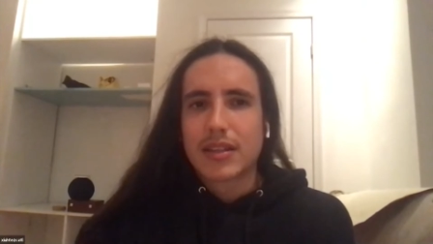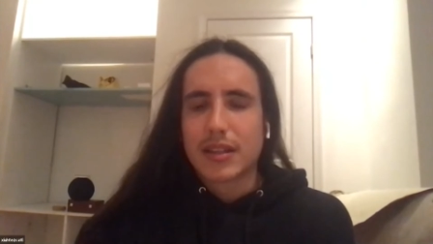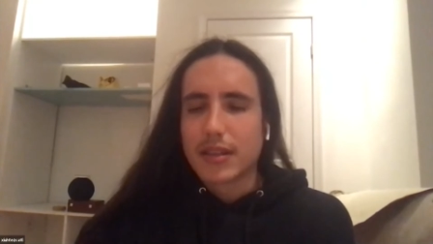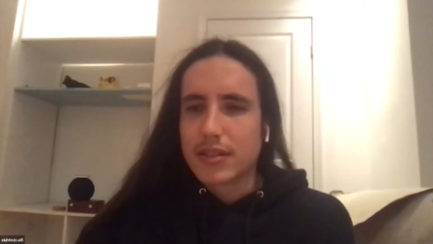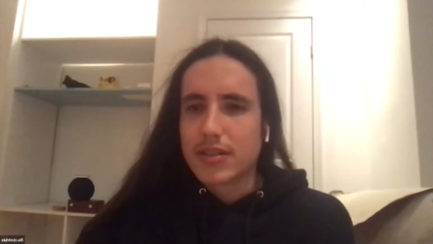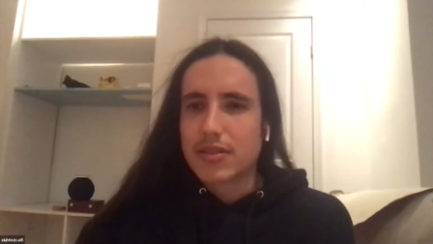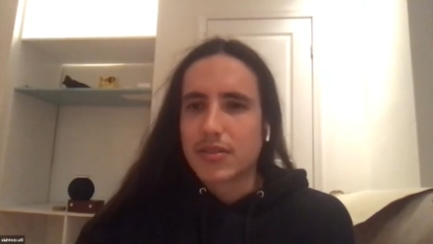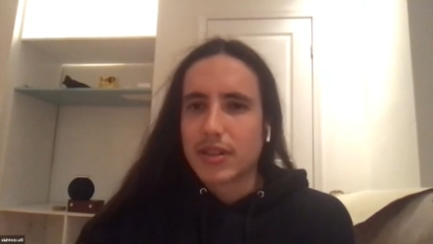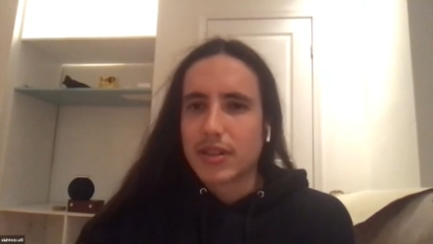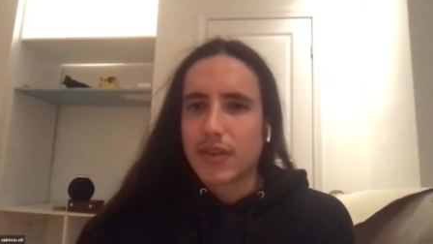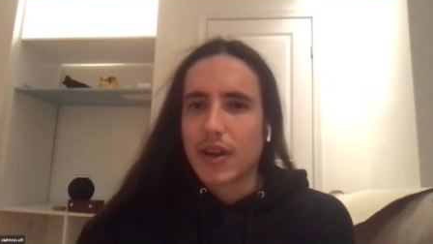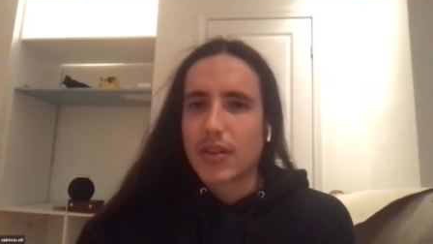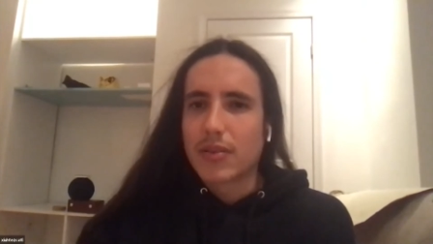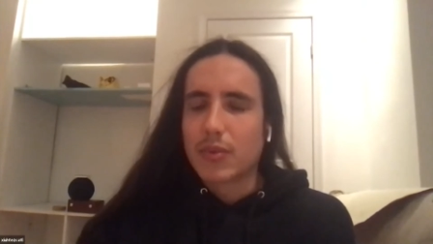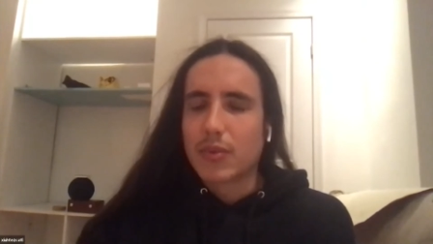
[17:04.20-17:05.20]
the history of
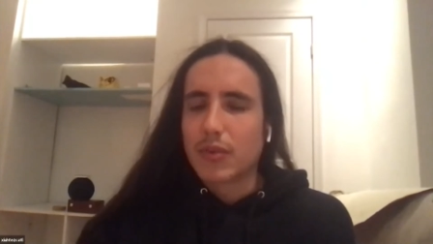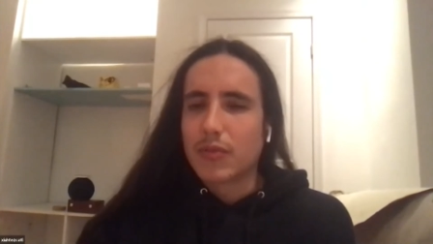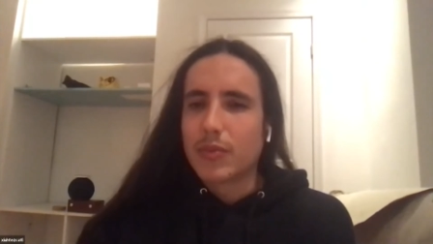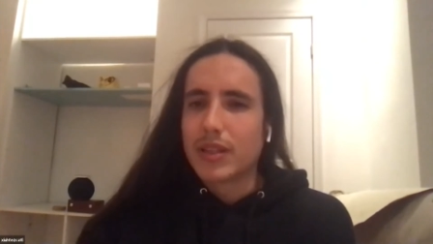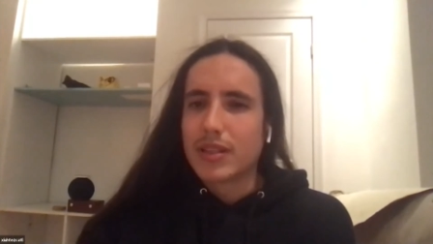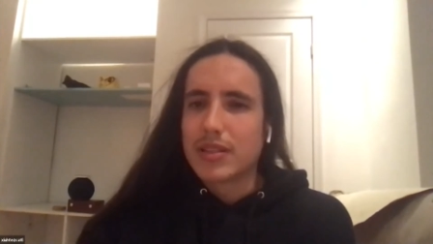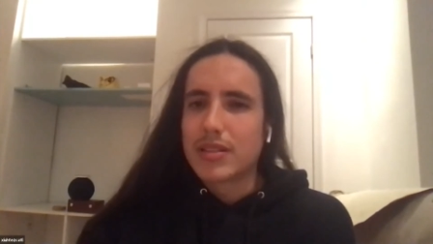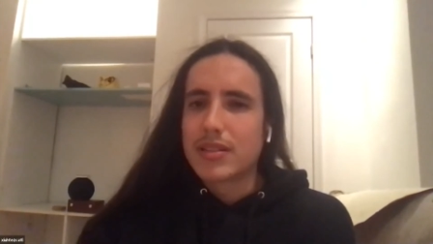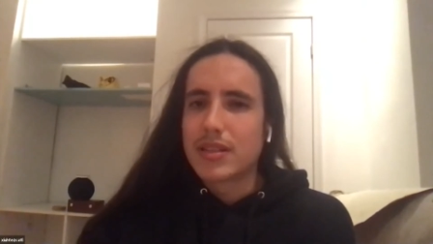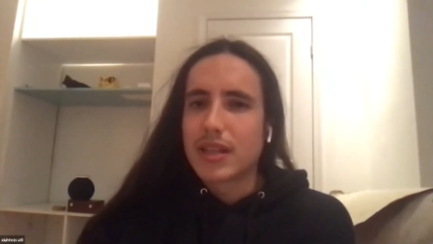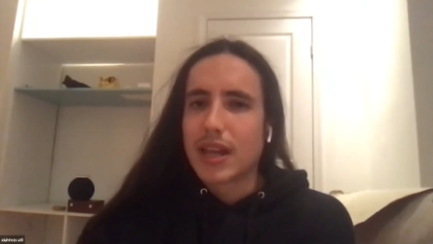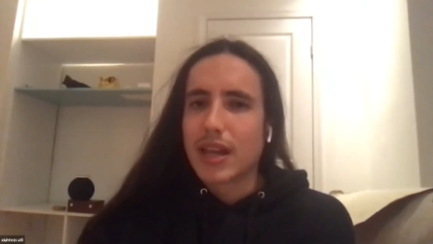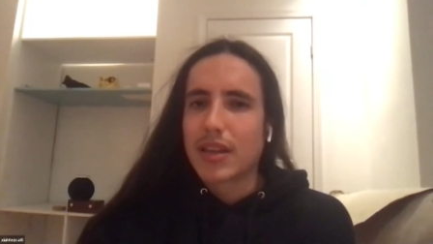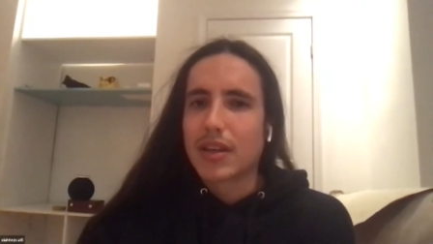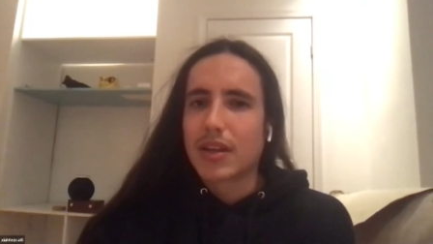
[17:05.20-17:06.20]
other movements
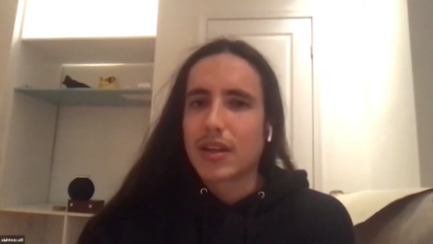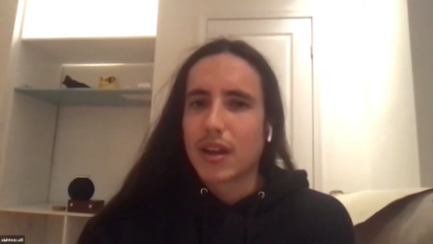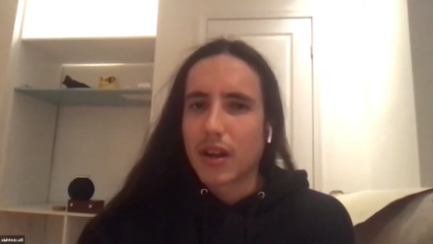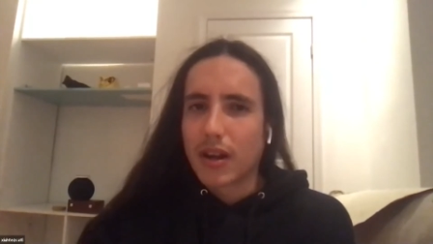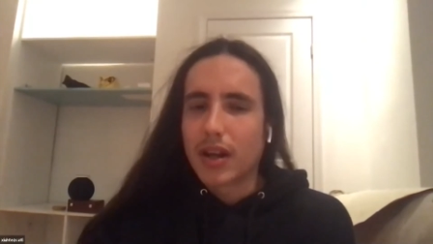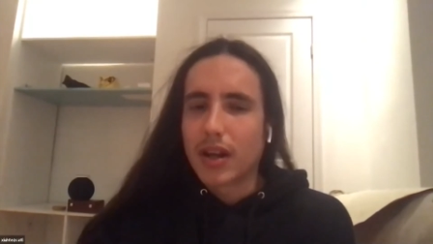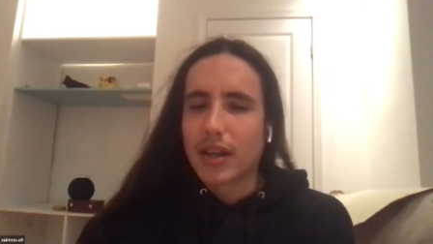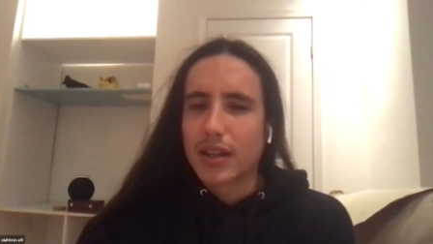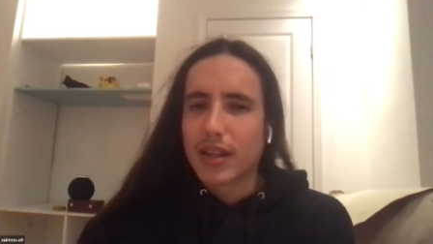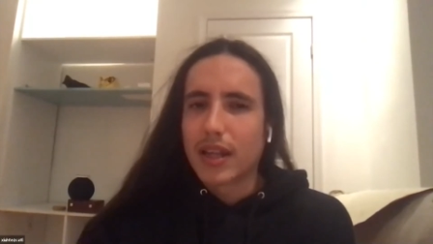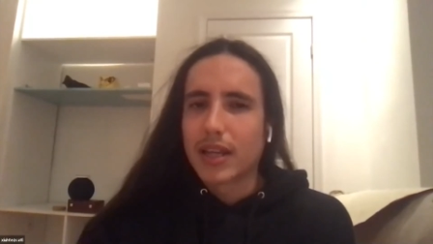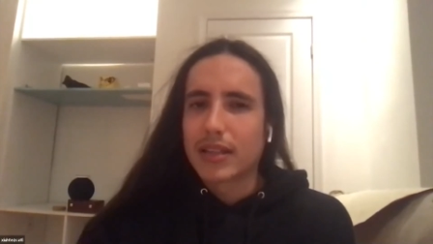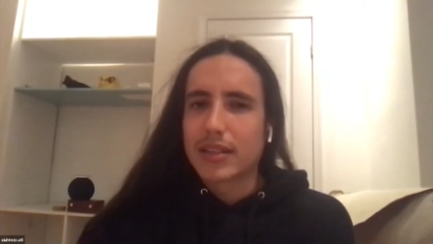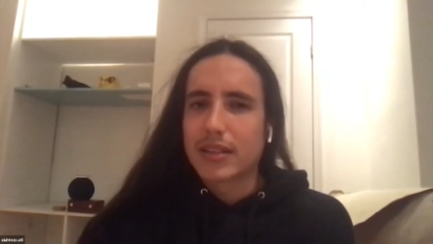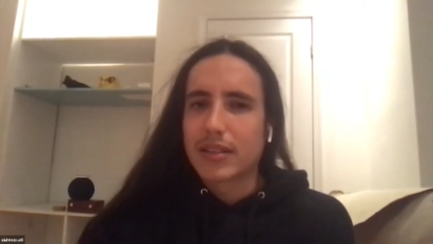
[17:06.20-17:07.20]
and the current
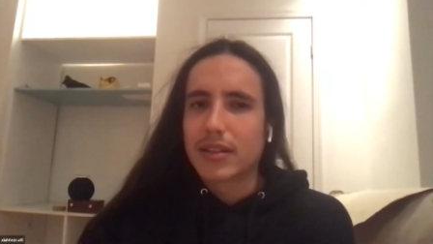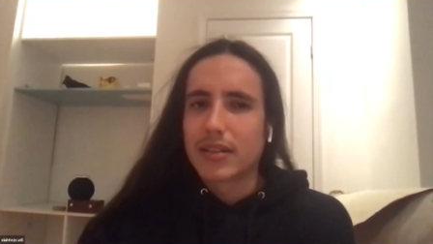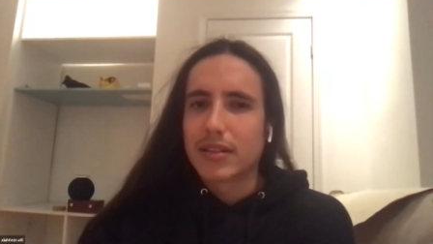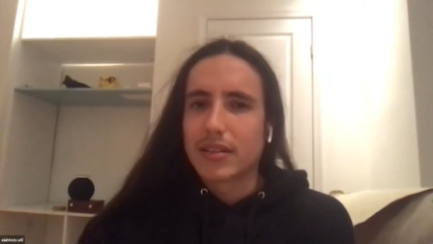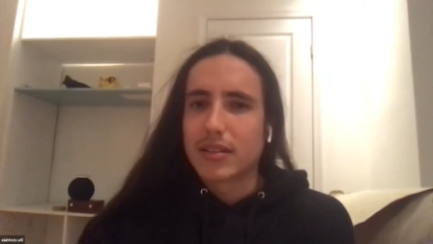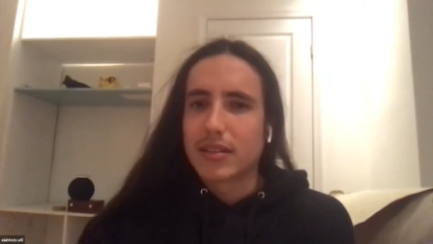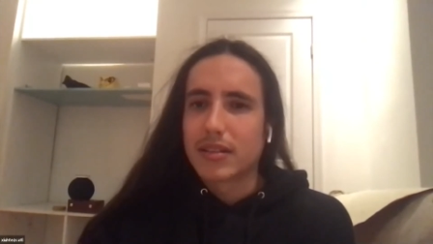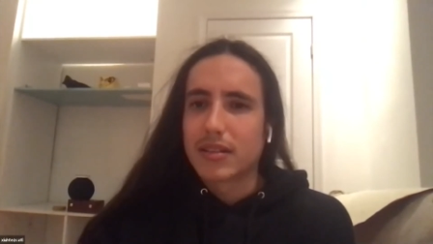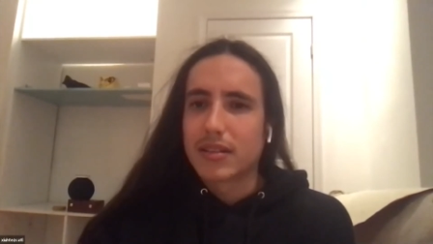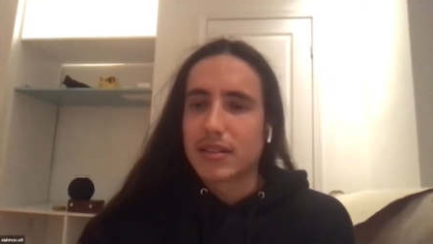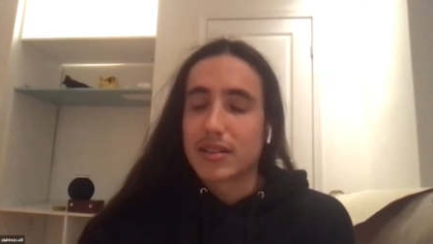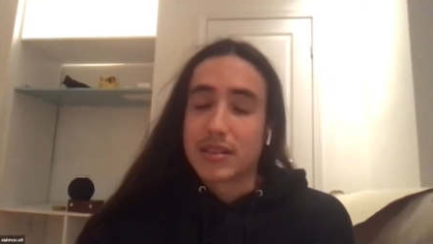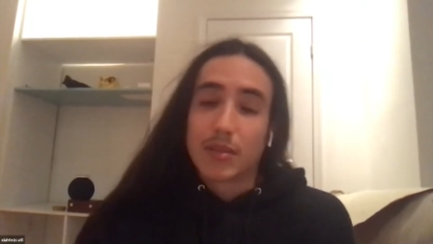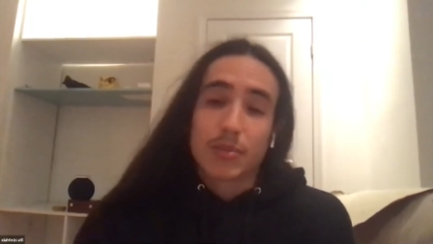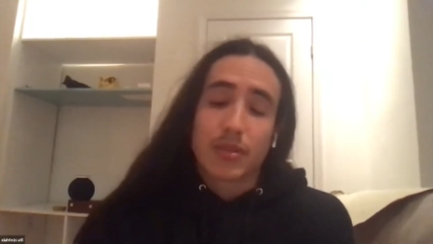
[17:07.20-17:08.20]
like the the
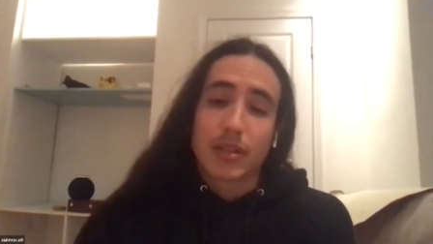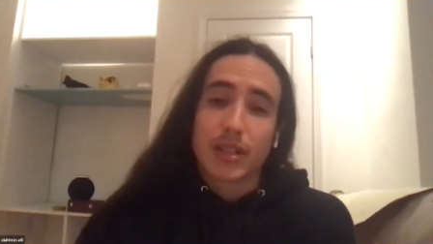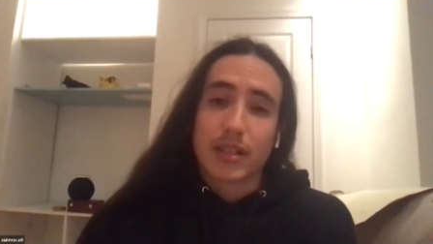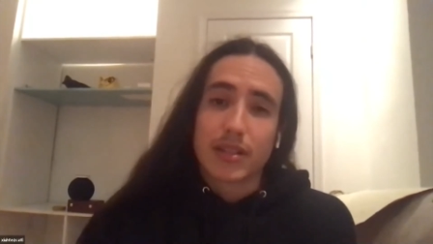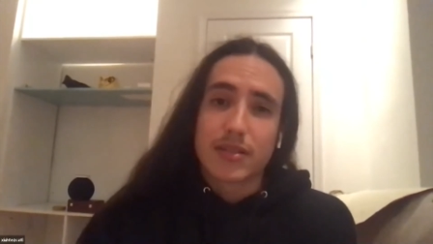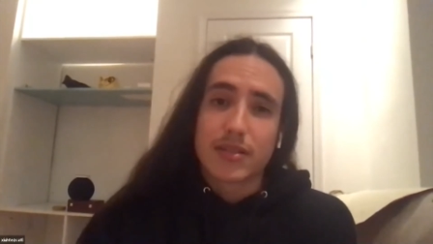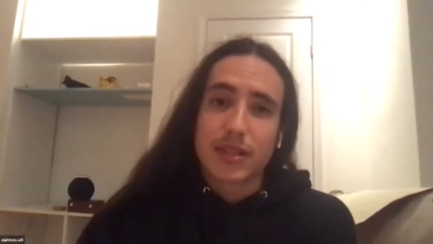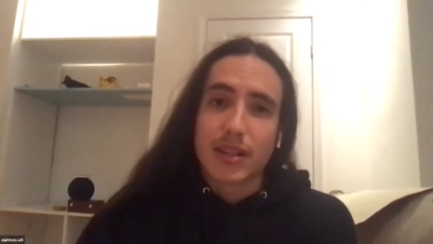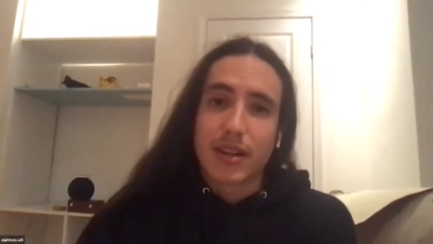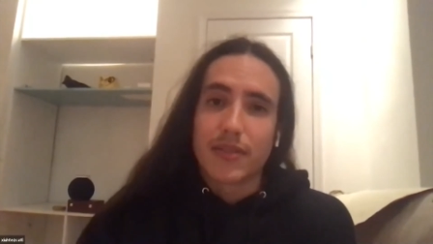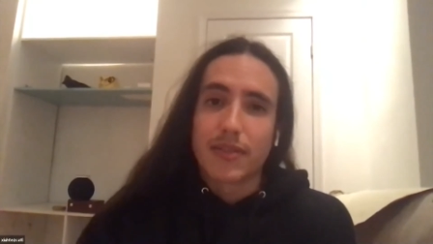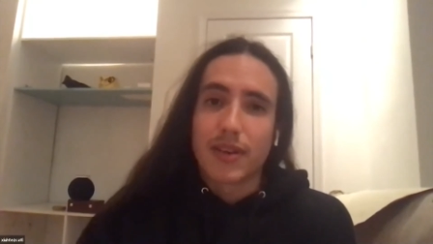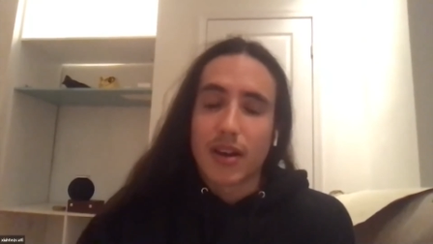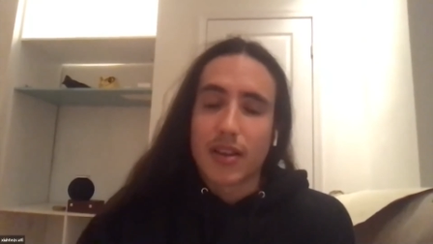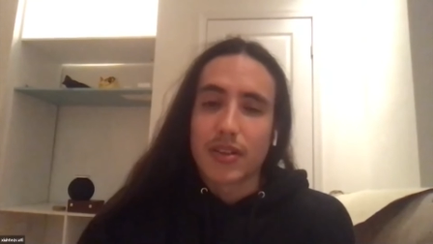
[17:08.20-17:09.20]
contemporary history
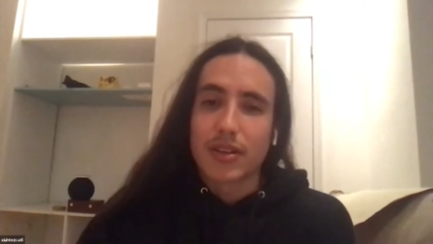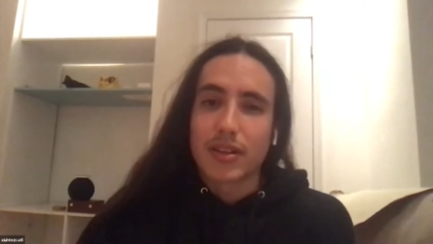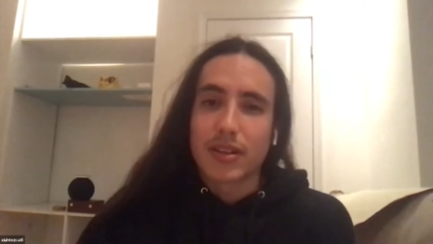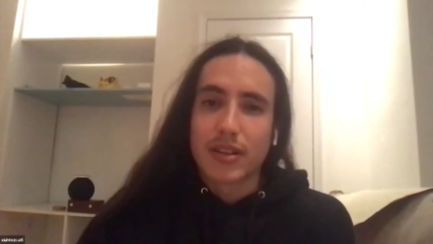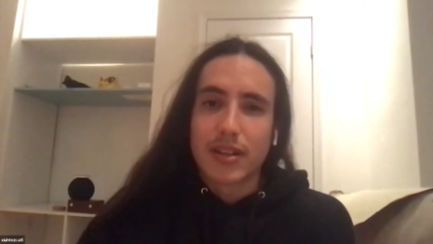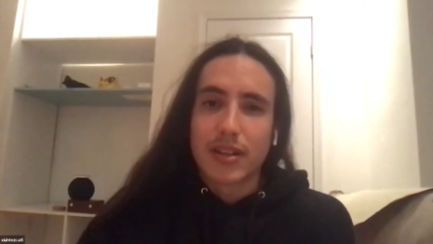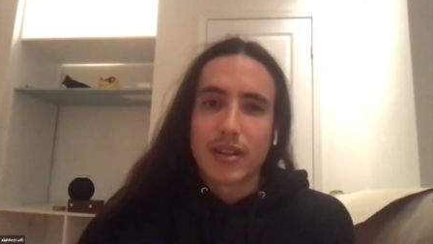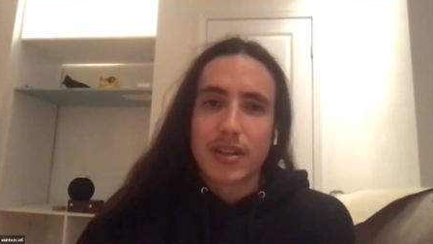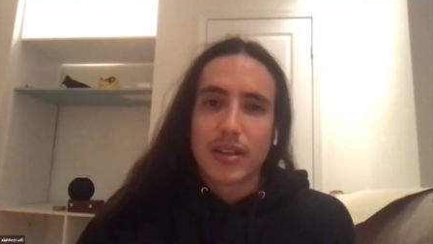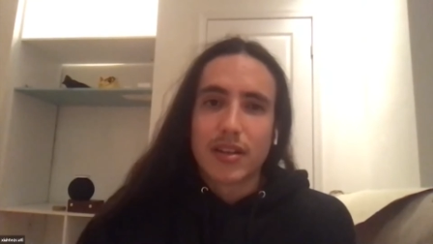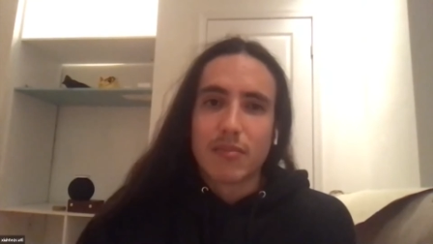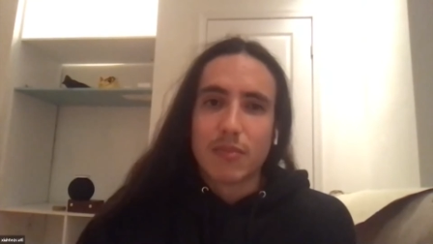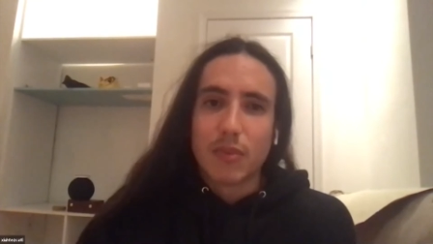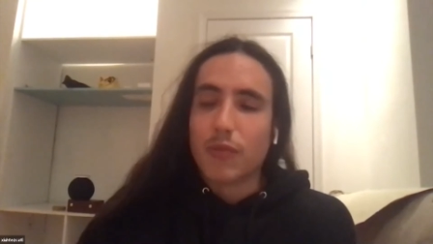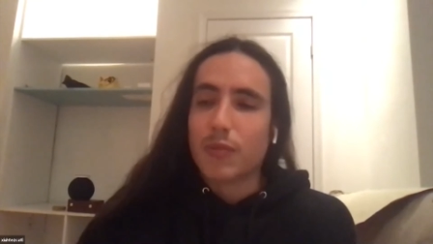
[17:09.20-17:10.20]
of other
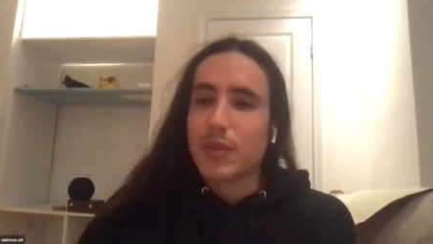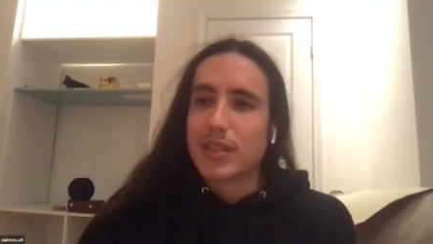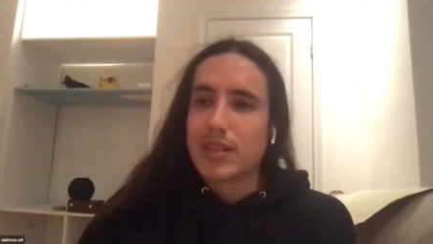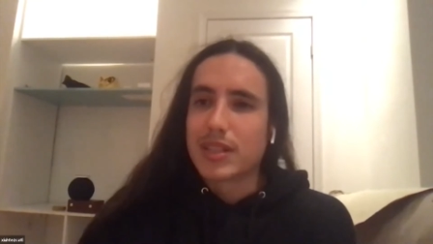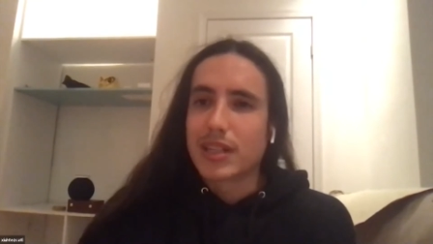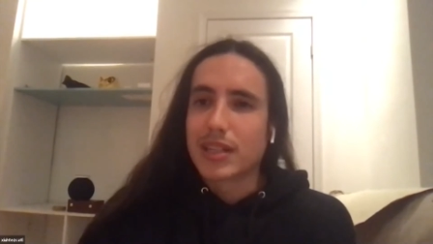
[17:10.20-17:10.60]
movements.